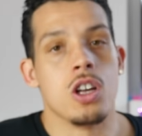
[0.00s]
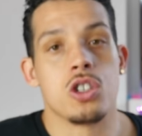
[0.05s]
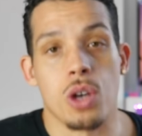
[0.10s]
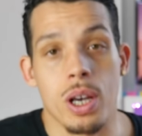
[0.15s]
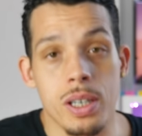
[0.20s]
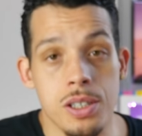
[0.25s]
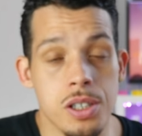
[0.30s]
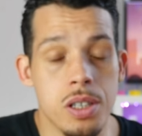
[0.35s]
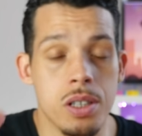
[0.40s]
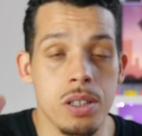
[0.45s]
So
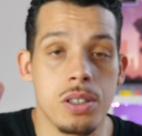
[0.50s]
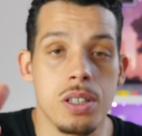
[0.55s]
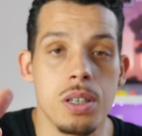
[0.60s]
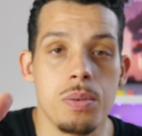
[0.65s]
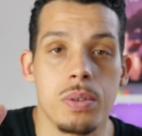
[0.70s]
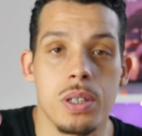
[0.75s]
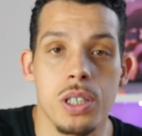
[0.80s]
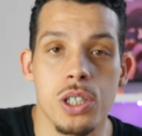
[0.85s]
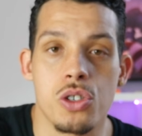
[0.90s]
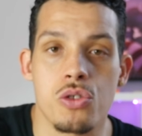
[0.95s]
as you can see
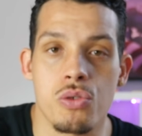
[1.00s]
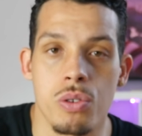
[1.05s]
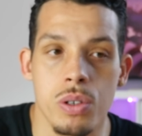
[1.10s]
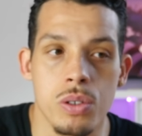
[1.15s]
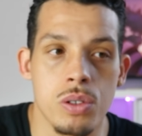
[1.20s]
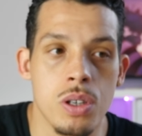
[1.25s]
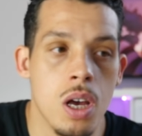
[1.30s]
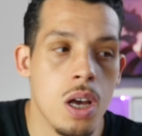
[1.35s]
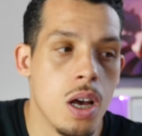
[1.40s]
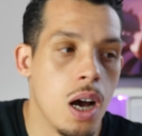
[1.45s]
with these
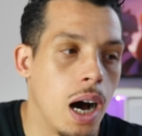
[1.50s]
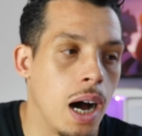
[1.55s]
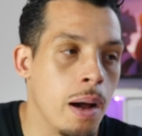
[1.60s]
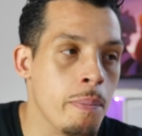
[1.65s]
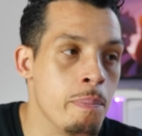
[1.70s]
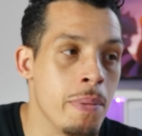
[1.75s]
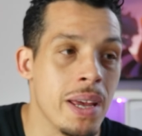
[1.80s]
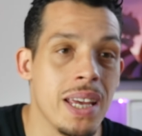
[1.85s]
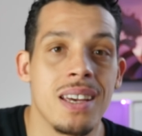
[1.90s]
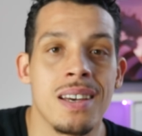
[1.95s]
drills,
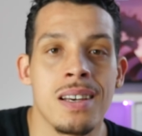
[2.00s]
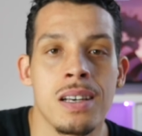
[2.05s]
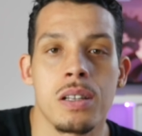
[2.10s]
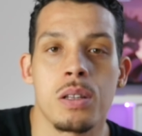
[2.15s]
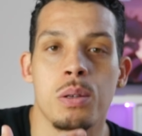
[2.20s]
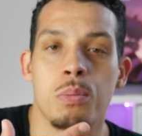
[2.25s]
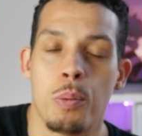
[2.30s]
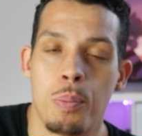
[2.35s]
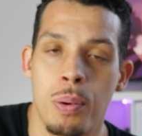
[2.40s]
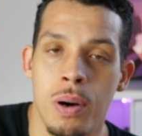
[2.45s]
I'm making
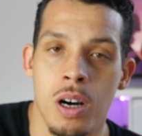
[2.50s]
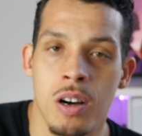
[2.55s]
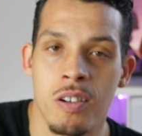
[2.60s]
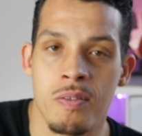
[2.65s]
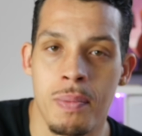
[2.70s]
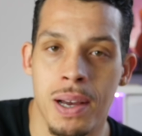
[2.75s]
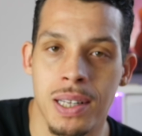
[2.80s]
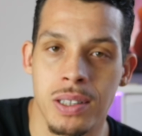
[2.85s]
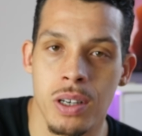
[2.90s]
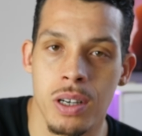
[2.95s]
them a part
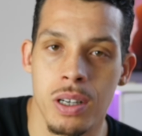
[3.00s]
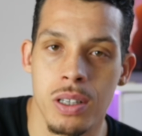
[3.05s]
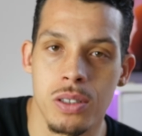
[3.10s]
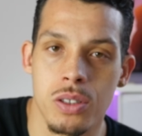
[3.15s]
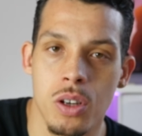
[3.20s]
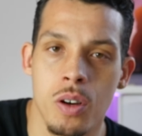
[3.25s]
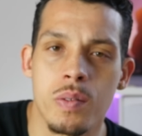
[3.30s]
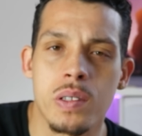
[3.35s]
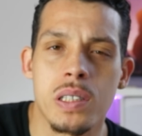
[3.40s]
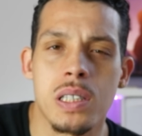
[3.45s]
of my dance.
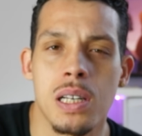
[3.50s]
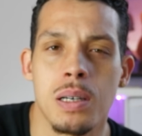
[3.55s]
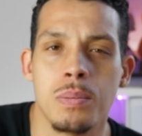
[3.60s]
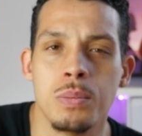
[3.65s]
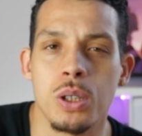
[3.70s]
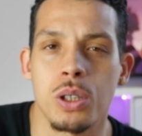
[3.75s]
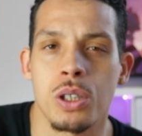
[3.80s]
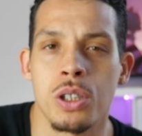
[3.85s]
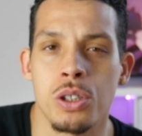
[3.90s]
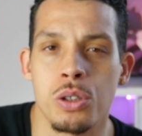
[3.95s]
Obviously, I'm
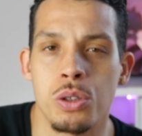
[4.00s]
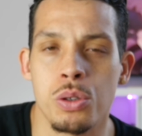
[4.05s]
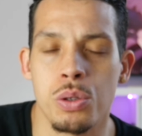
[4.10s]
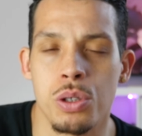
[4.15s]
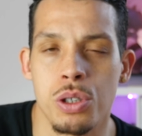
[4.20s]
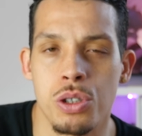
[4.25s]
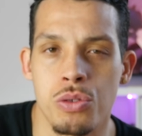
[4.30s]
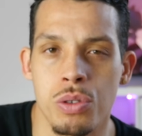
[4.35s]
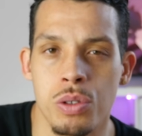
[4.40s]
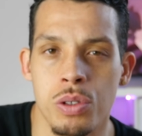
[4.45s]
not going to do
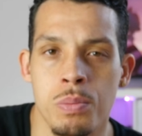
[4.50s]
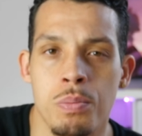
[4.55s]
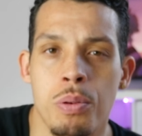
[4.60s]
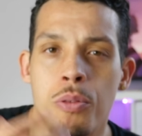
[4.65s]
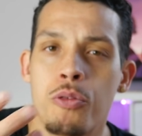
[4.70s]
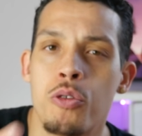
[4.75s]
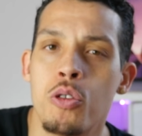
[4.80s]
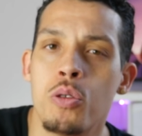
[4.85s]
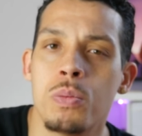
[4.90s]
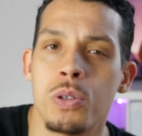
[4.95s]
the drills and
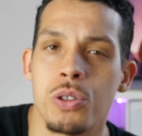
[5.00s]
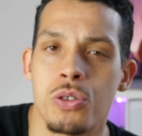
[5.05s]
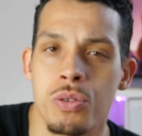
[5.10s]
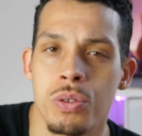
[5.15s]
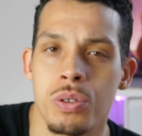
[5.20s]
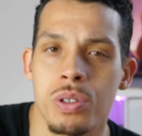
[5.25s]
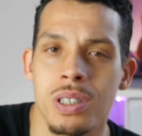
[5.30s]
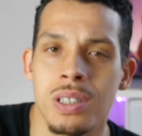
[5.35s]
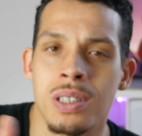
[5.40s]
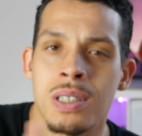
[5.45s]
perform the
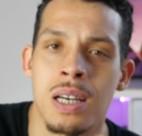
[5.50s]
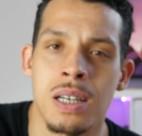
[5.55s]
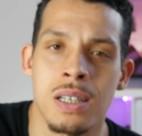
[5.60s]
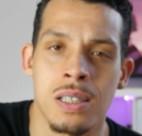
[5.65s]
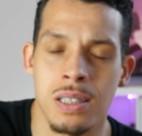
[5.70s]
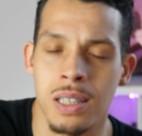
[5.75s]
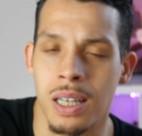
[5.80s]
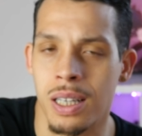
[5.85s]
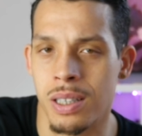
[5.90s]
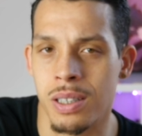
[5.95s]
drills
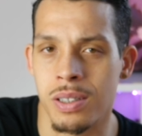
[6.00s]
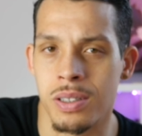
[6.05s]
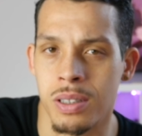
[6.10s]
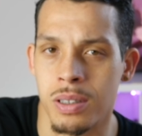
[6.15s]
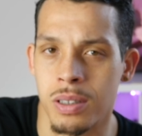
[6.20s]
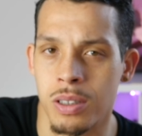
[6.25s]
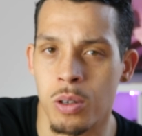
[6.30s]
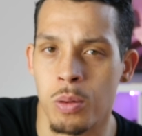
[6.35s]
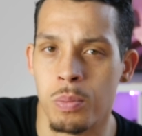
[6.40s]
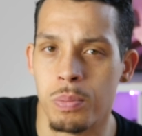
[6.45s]
exactly like this in
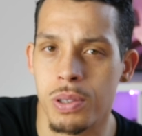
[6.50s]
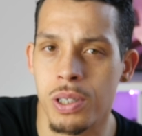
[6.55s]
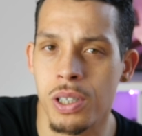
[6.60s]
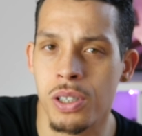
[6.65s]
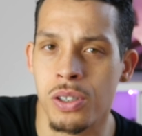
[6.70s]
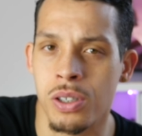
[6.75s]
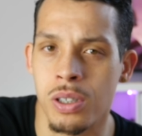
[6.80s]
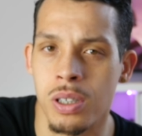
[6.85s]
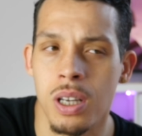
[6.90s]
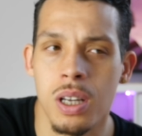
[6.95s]
a
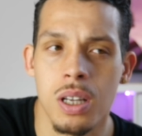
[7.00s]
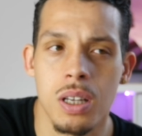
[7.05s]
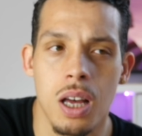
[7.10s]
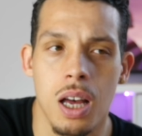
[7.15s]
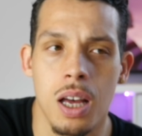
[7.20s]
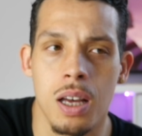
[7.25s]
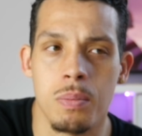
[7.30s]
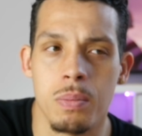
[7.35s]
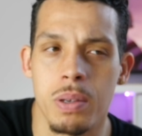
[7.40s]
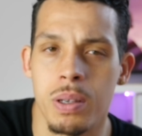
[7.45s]
competition.
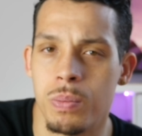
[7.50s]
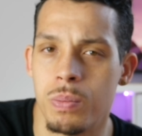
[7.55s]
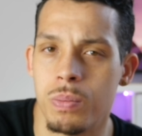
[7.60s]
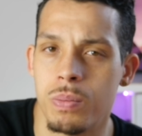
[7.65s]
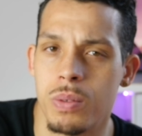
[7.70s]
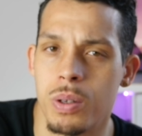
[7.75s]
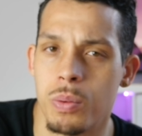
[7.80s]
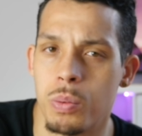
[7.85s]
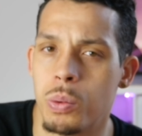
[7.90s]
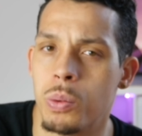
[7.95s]

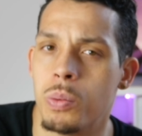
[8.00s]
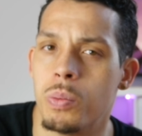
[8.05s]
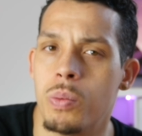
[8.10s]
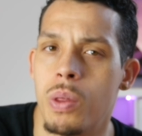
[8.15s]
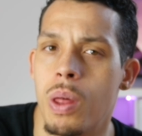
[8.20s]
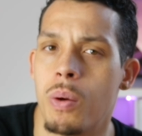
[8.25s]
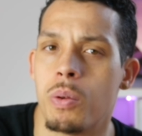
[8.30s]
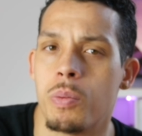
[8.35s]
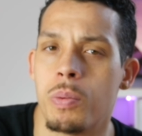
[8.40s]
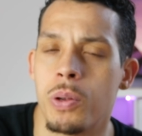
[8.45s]

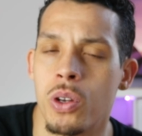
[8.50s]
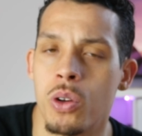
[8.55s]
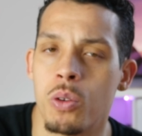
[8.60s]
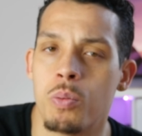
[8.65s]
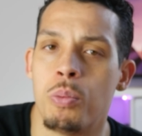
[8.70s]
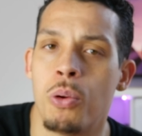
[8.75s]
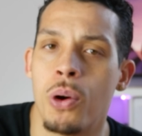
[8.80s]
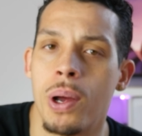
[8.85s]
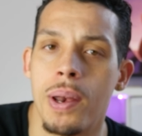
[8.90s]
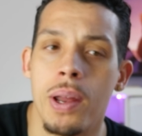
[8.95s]
There would be no
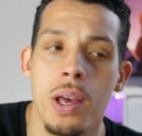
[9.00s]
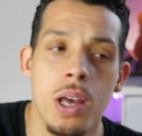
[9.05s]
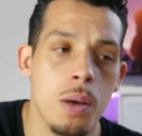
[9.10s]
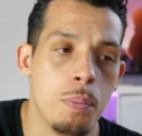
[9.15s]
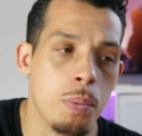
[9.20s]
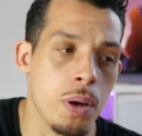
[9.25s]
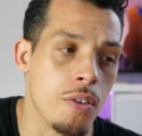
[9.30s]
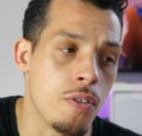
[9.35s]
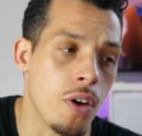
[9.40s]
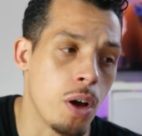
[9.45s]
point.
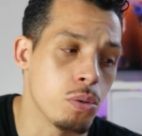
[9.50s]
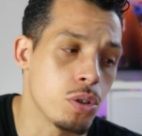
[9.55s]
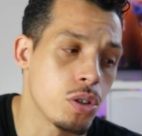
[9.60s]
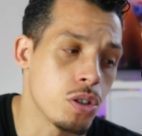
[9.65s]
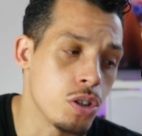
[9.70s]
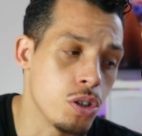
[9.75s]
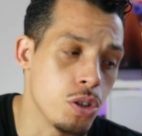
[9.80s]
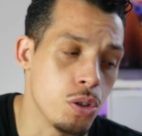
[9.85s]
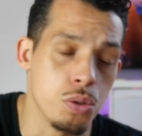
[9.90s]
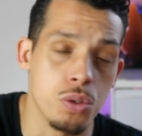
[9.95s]
But if I was
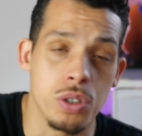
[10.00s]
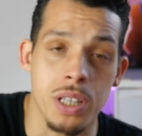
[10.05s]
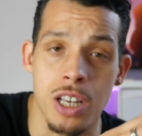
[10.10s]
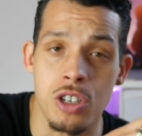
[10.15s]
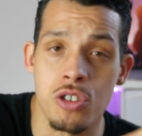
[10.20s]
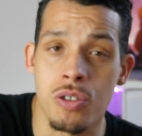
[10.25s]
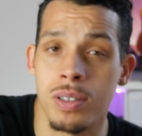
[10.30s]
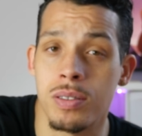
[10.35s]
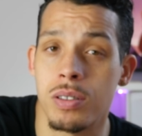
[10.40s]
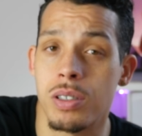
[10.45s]
to use that
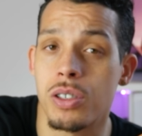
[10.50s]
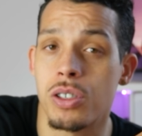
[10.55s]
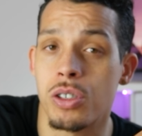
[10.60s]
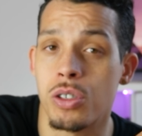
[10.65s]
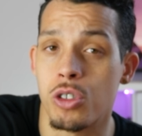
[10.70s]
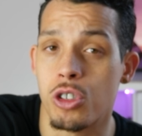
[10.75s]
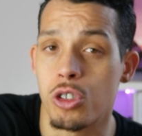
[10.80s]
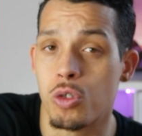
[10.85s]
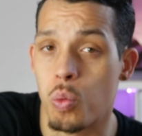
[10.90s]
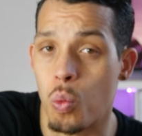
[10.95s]

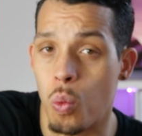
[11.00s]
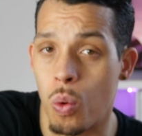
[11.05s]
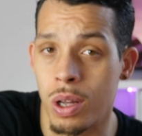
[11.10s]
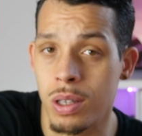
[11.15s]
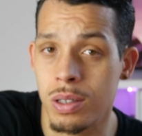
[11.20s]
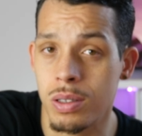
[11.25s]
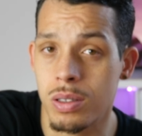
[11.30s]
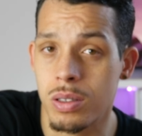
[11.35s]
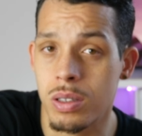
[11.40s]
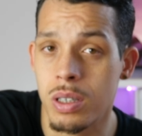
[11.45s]
transition just
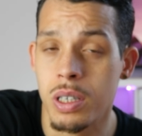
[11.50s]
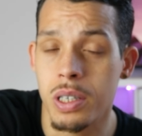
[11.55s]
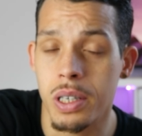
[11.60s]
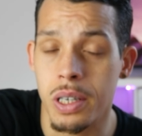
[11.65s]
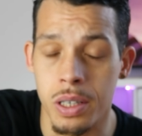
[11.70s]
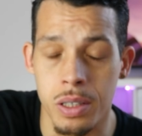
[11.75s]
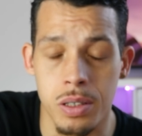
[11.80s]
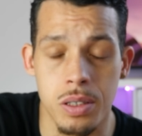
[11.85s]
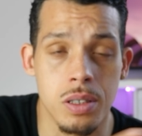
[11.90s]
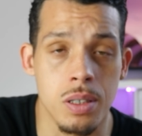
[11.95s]
once
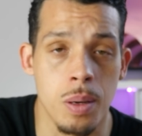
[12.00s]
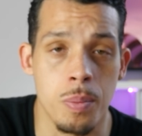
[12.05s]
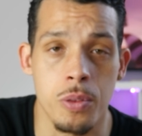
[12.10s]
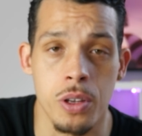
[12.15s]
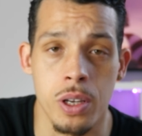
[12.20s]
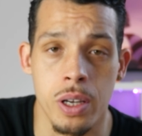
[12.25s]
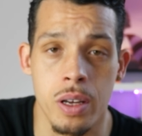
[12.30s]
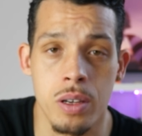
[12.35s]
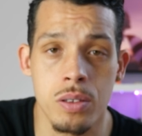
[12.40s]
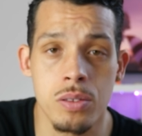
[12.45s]
into
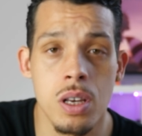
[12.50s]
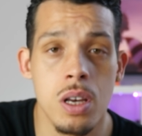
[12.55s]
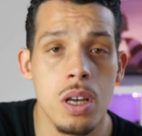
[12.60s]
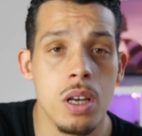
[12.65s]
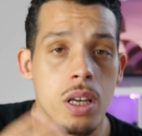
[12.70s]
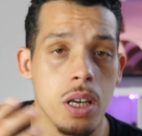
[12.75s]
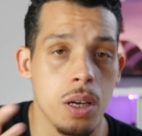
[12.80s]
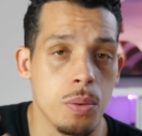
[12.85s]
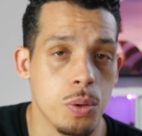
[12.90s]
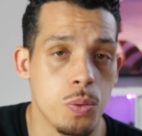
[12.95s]
something else,
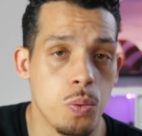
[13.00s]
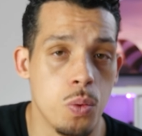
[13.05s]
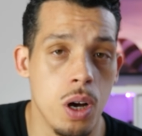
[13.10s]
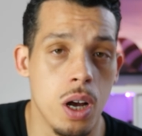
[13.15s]
it would